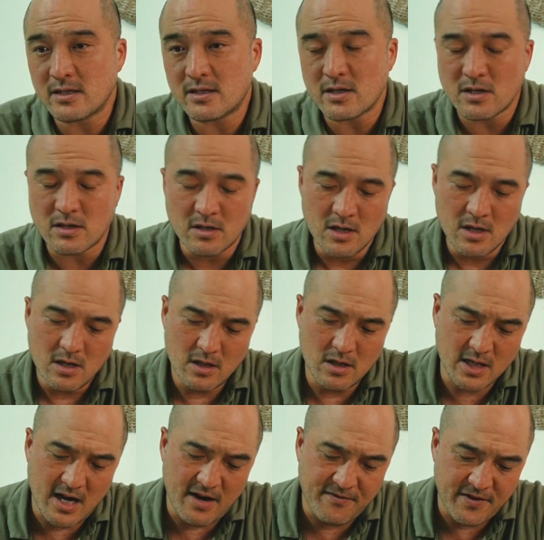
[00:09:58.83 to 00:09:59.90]
so look
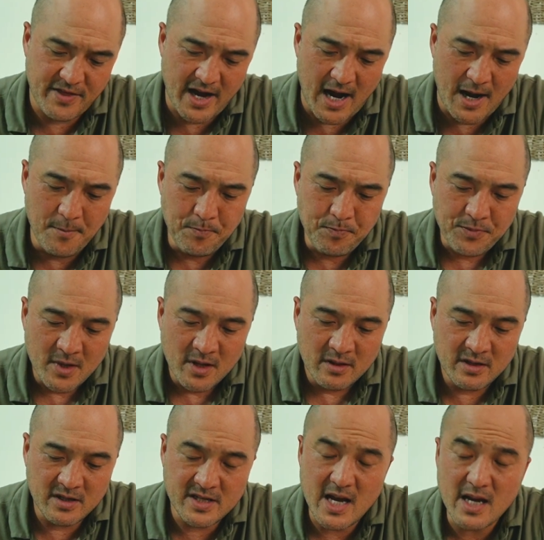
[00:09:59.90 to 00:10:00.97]
out for that.
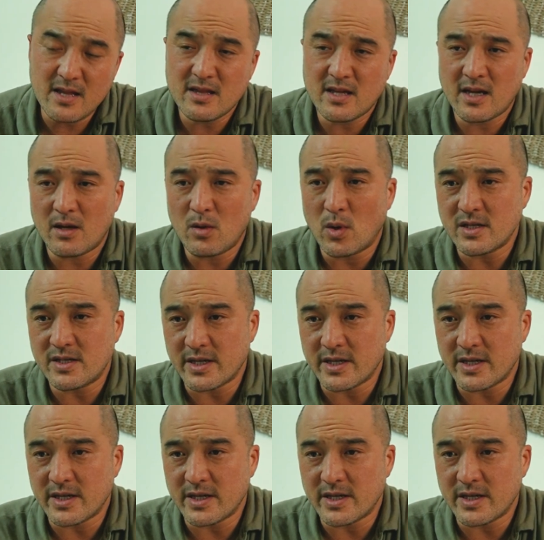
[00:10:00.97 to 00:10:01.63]
The second thing, once